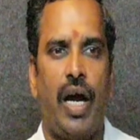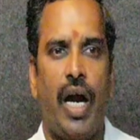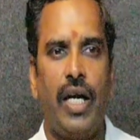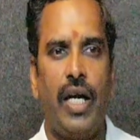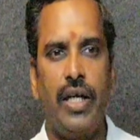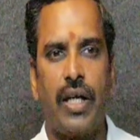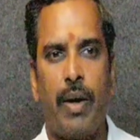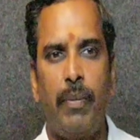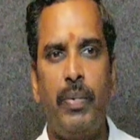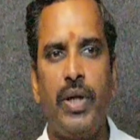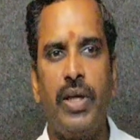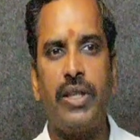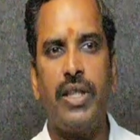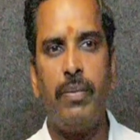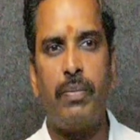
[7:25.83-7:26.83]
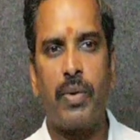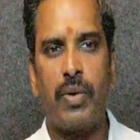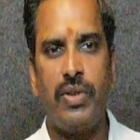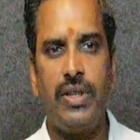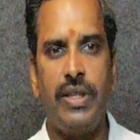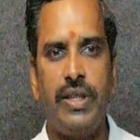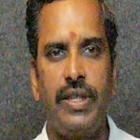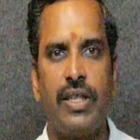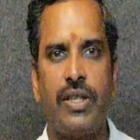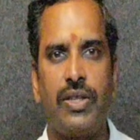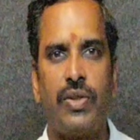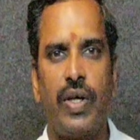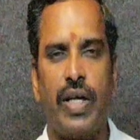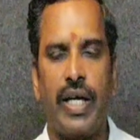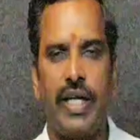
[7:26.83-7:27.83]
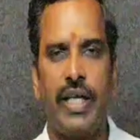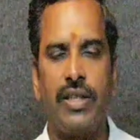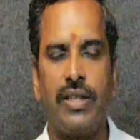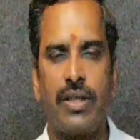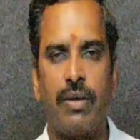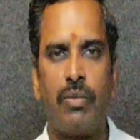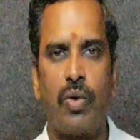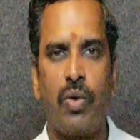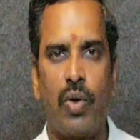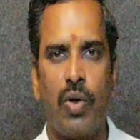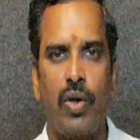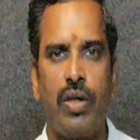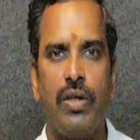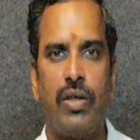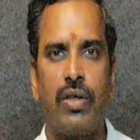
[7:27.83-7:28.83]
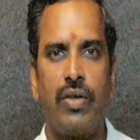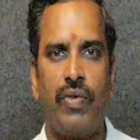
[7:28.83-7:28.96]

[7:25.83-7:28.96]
And computational procedures, you are writing some code,